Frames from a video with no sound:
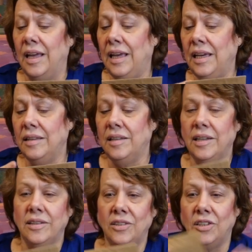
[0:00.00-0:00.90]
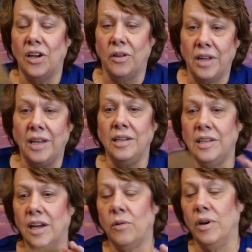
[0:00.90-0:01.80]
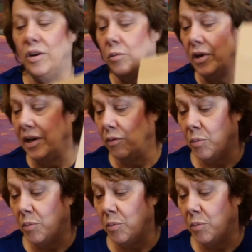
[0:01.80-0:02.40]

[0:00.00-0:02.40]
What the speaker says: And then, they can decorate or whatever.